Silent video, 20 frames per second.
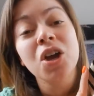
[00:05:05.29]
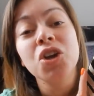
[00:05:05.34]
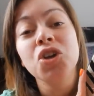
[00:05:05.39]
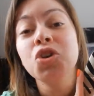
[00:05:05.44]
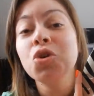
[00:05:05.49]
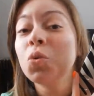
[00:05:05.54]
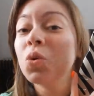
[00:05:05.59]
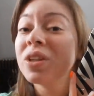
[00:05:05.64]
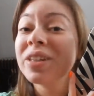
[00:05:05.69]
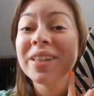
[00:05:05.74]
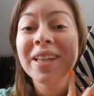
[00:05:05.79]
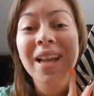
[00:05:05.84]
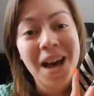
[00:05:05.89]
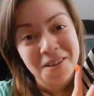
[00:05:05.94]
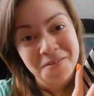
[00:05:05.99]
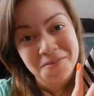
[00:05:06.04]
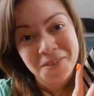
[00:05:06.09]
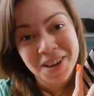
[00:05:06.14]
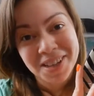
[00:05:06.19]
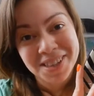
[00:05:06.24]
You will
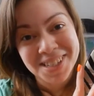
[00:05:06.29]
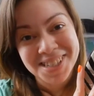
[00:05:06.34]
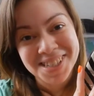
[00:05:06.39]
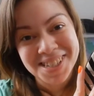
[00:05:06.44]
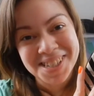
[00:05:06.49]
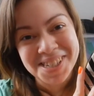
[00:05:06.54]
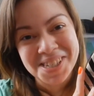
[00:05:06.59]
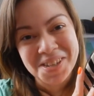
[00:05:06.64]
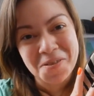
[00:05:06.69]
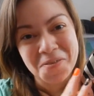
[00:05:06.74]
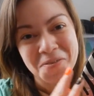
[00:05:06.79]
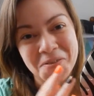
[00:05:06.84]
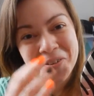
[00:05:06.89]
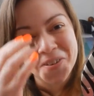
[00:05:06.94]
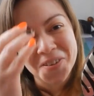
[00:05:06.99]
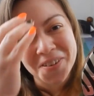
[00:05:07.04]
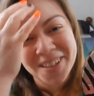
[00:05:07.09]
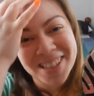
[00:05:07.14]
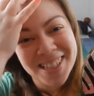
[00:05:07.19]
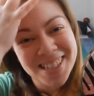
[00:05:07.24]
not find this in
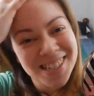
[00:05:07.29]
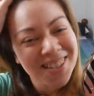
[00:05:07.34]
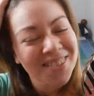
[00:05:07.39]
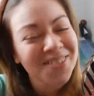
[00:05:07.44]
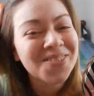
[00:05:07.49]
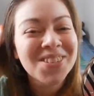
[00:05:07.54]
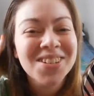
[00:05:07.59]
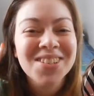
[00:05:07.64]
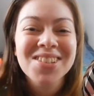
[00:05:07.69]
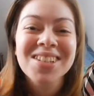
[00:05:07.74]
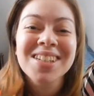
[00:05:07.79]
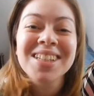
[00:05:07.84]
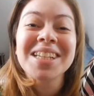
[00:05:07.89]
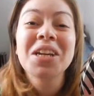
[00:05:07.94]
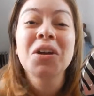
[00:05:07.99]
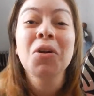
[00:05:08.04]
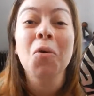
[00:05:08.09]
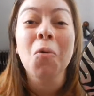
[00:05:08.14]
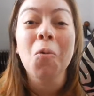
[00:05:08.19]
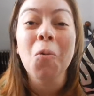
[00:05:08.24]
Sephora. This
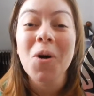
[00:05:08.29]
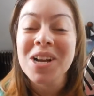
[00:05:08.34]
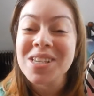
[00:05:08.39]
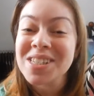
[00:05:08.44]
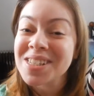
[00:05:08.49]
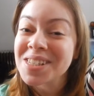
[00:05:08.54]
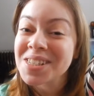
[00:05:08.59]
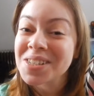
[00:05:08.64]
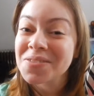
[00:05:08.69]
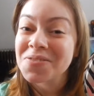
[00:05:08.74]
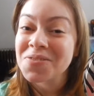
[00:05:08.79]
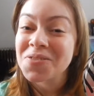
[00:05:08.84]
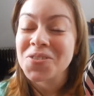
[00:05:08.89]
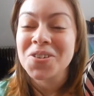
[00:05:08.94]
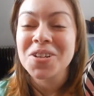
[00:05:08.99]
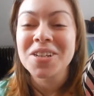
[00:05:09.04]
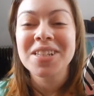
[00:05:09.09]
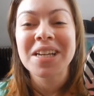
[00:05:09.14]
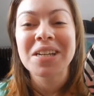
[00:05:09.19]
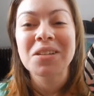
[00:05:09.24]
originally was in
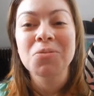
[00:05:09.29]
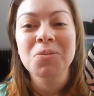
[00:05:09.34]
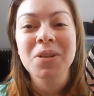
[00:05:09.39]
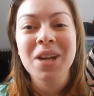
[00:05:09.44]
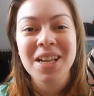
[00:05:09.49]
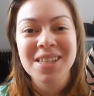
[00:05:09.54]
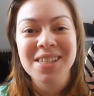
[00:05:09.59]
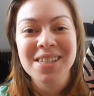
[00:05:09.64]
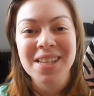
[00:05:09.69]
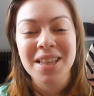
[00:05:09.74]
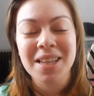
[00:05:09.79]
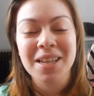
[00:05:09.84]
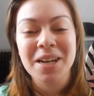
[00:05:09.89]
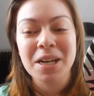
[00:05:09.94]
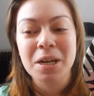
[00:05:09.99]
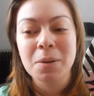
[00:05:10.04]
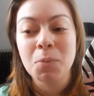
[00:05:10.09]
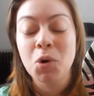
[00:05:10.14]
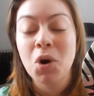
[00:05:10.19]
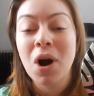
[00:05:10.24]
Sephora. They do not sell it
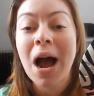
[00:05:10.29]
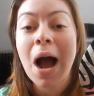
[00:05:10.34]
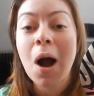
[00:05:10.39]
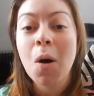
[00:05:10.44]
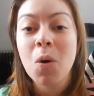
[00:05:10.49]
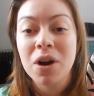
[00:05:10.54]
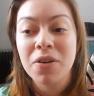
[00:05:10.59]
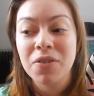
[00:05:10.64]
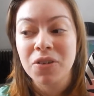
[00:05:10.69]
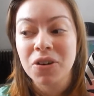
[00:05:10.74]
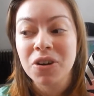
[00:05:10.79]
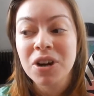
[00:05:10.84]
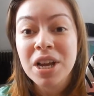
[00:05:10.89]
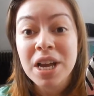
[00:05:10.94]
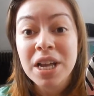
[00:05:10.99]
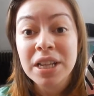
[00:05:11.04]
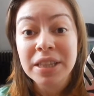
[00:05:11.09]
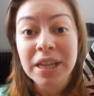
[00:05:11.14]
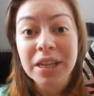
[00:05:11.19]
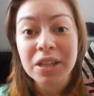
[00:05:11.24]
anymore. However,
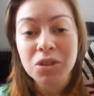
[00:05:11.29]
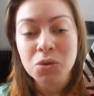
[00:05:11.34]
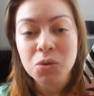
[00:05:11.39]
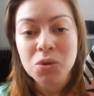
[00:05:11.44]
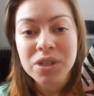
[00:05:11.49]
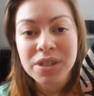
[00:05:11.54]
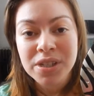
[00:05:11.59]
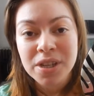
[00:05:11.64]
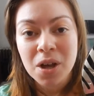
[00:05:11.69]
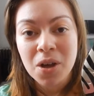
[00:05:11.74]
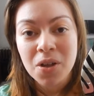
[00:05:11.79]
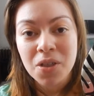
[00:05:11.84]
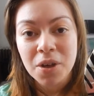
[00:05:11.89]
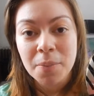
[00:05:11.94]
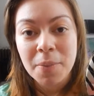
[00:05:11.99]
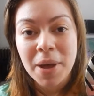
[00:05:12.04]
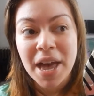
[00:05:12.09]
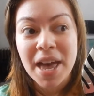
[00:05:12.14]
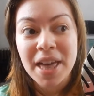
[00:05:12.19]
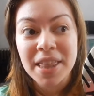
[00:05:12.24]
they do sell
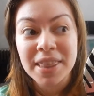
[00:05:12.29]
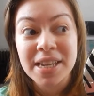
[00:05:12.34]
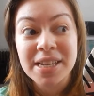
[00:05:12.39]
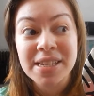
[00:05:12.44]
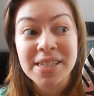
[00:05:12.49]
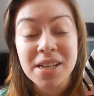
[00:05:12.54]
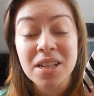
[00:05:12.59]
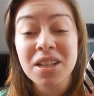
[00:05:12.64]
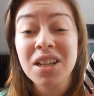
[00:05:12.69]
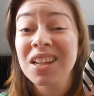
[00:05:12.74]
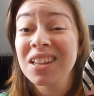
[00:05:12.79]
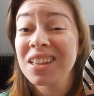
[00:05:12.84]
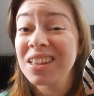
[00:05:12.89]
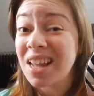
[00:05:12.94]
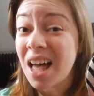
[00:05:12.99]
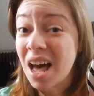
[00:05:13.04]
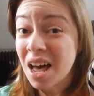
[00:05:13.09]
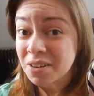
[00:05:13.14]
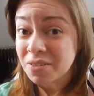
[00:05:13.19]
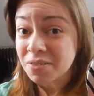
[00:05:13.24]
them, and they sell a
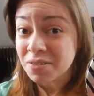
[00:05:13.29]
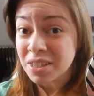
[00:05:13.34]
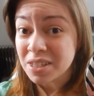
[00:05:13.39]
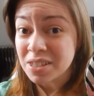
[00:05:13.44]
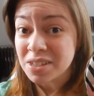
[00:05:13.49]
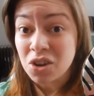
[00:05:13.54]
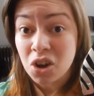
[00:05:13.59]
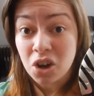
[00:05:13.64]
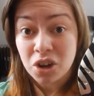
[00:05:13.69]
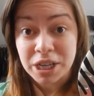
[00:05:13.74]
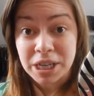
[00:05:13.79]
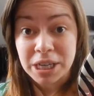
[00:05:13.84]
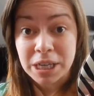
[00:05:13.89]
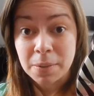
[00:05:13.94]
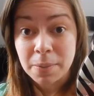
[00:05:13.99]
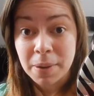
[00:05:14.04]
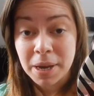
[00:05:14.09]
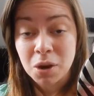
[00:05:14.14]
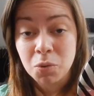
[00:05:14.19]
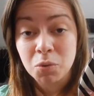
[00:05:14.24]
lot of these on
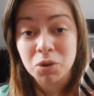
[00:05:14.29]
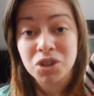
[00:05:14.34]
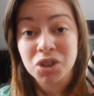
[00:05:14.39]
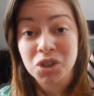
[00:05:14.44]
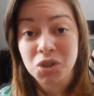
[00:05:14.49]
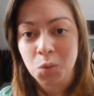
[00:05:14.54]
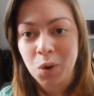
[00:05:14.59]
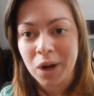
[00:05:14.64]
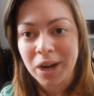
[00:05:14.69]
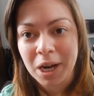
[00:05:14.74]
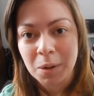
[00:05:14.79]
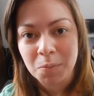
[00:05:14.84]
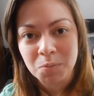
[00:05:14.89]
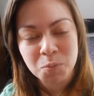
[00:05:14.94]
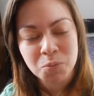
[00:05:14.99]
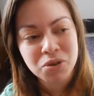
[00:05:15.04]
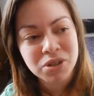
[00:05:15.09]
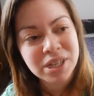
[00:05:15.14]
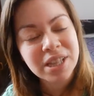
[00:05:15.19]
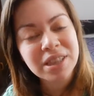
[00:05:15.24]
eBay, which is why I'm
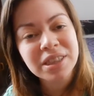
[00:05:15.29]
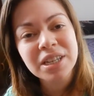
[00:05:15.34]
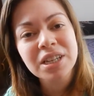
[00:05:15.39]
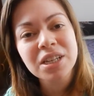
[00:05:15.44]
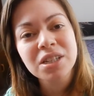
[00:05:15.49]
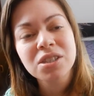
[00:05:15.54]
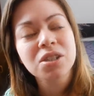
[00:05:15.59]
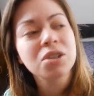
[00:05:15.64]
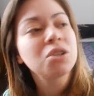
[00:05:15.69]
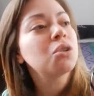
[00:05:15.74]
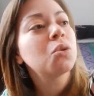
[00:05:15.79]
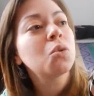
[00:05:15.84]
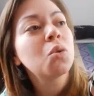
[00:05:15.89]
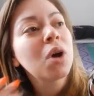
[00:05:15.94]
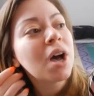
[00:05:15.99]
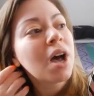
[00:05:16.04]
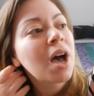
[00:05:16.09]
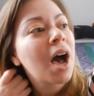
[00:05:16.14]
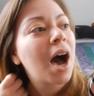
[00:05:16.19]
presenting it to you.